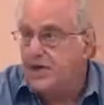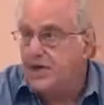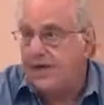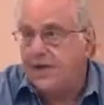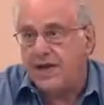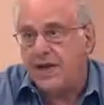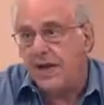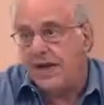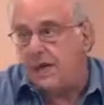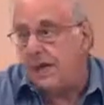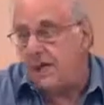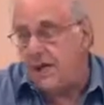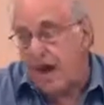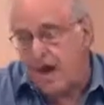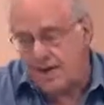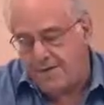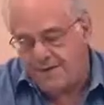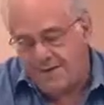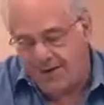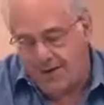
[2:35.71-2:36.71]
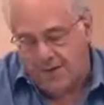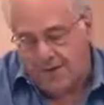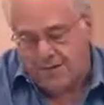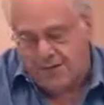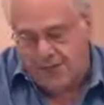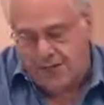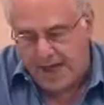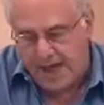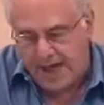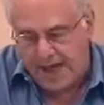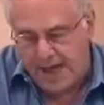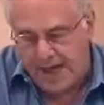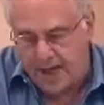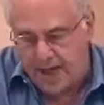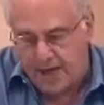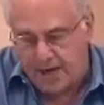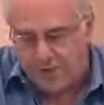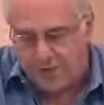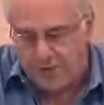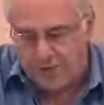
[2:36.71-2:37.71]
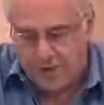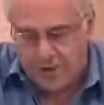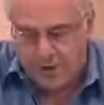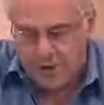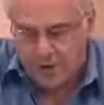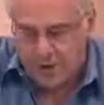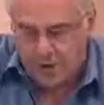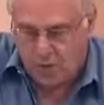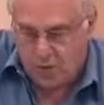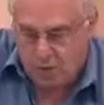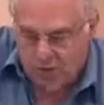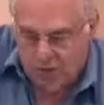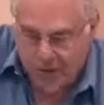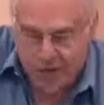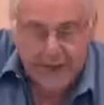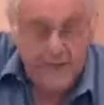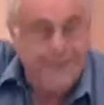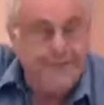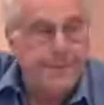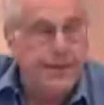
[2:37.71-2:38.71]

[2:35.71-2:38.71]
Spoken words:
that are not available any other way.